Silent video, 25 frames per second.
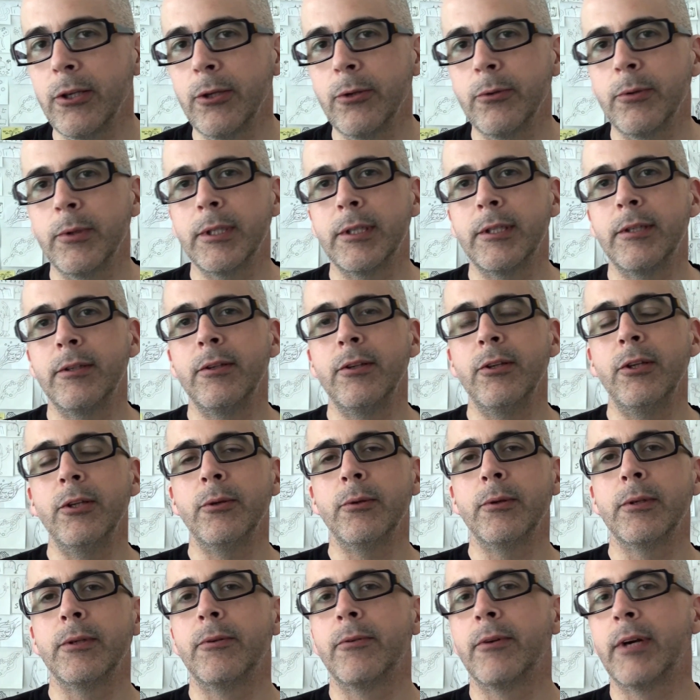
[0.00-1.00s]
you
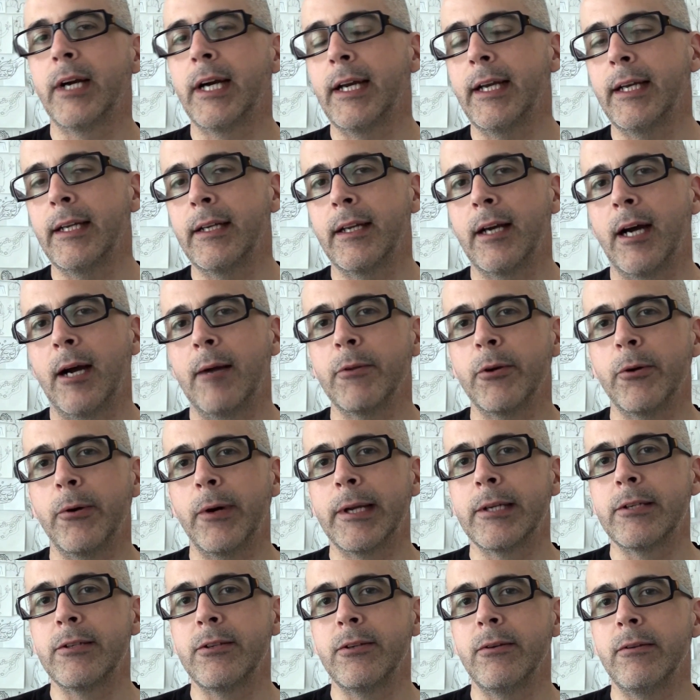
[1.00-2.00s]
would write I'm
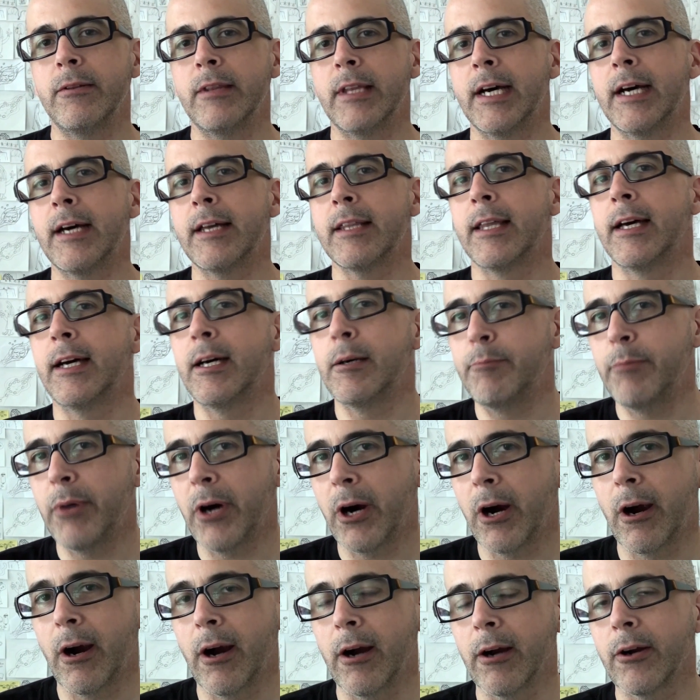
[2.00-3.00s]
going to the
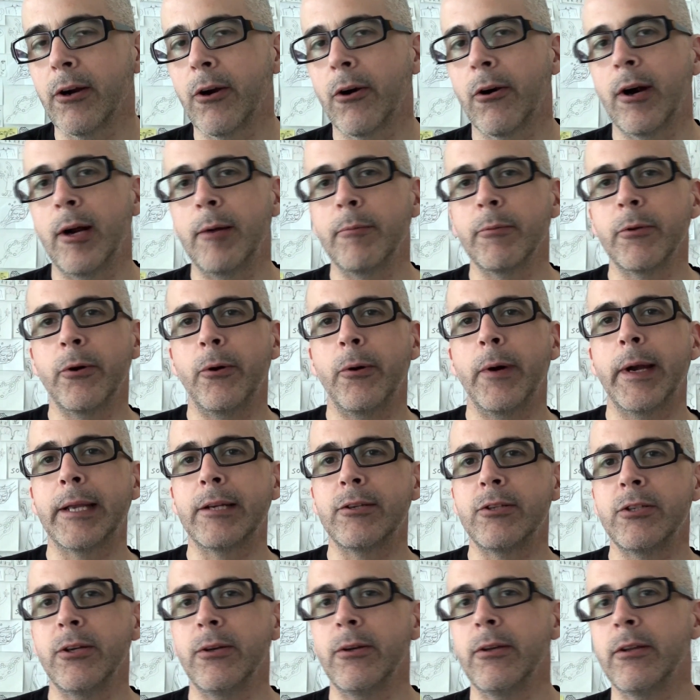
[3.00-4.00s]
park, or I'm
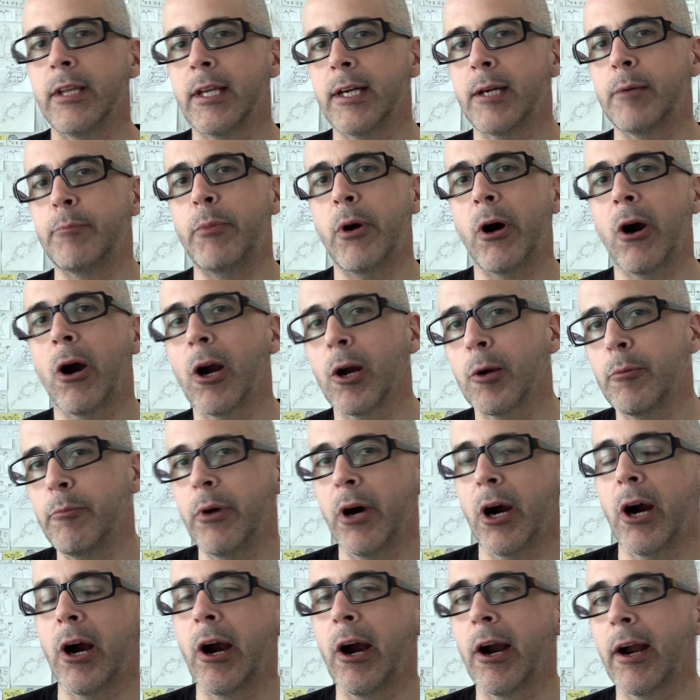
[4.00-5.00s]
going to the
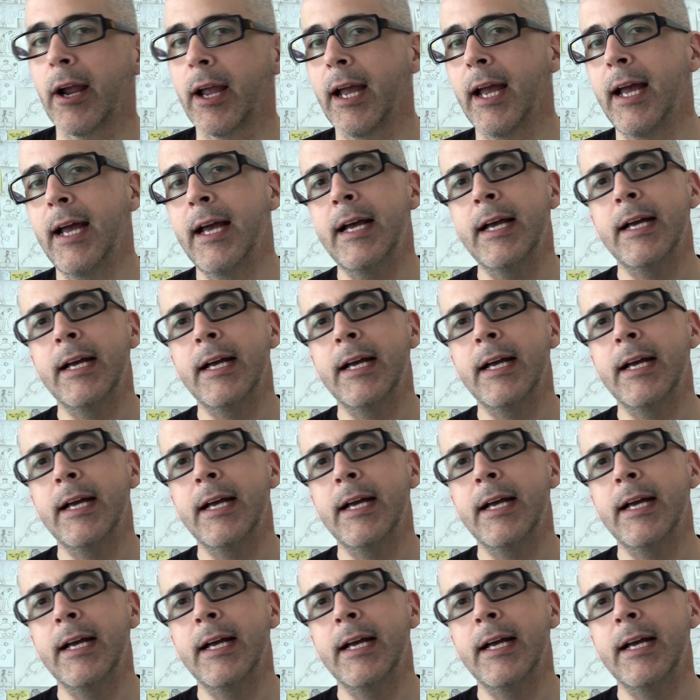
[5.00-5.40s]
park.